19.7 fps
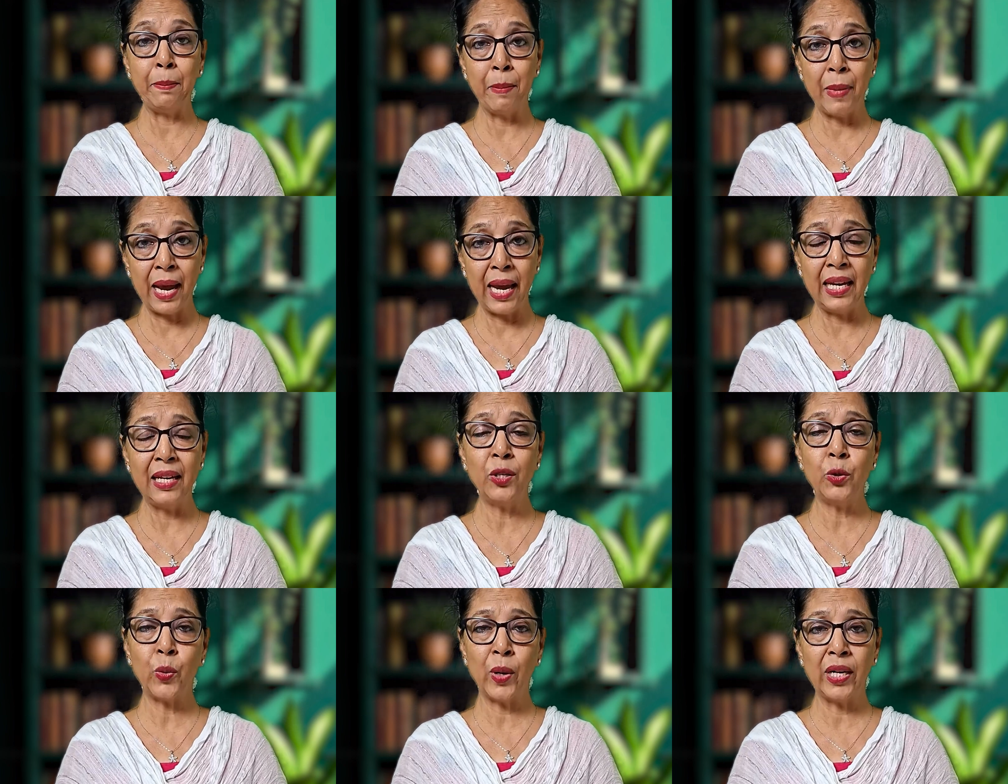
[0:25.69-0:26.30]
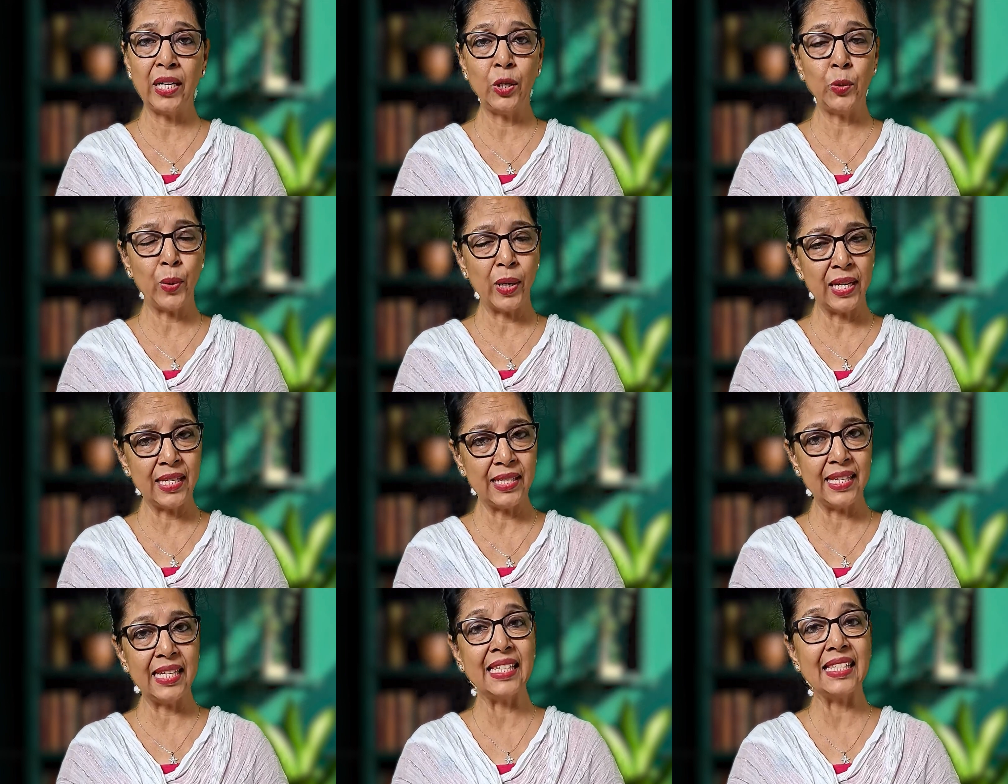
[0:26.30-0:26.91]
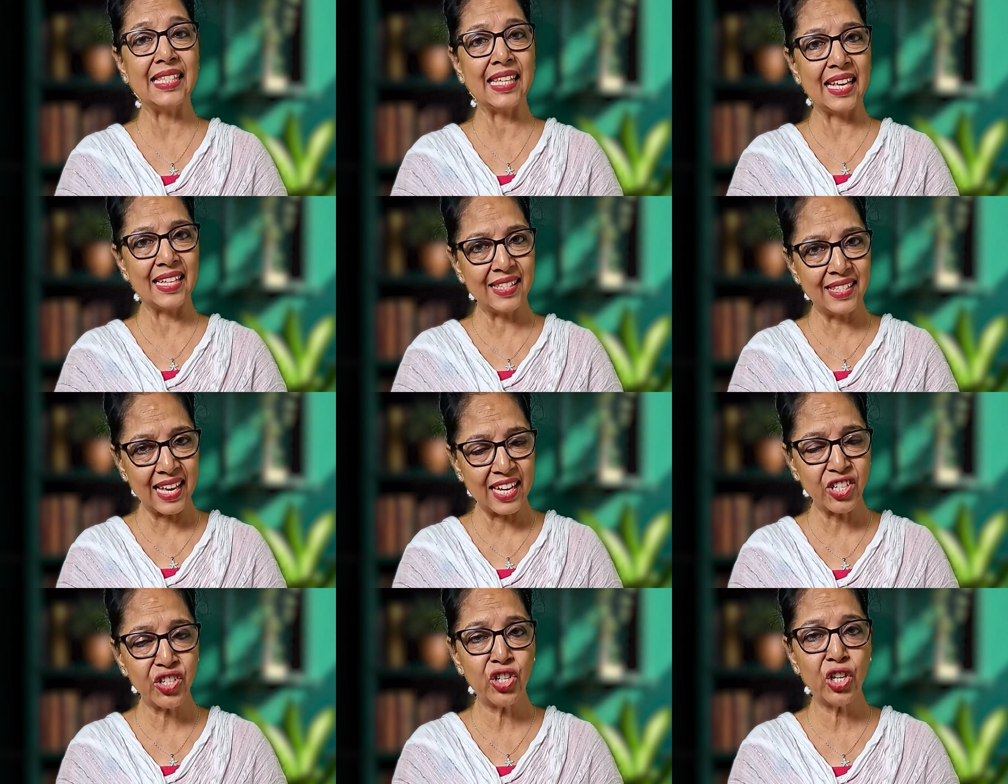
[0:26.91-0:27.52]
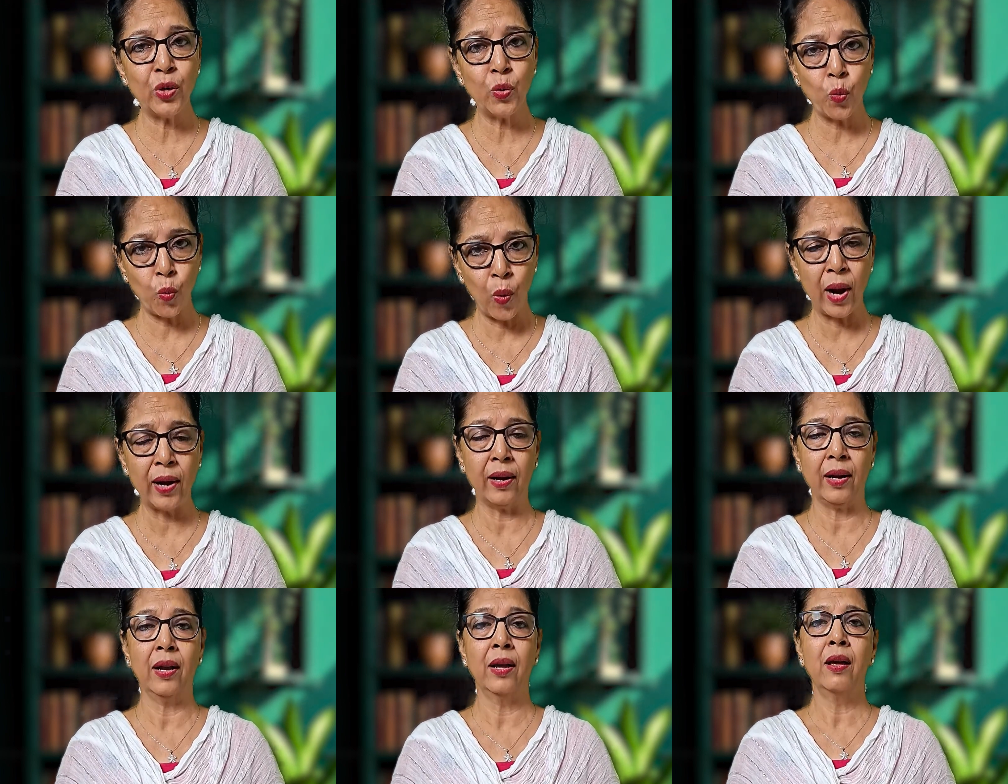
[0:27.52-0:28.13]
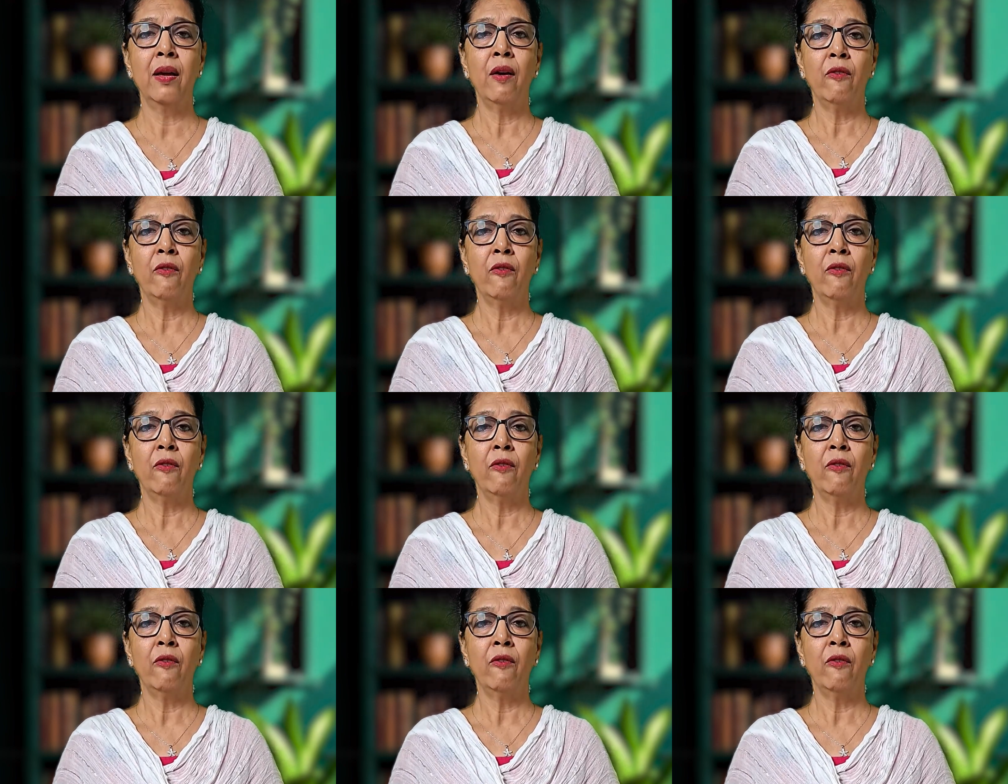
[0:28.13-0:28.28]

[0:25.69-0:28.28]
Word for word: Main 2026 session 1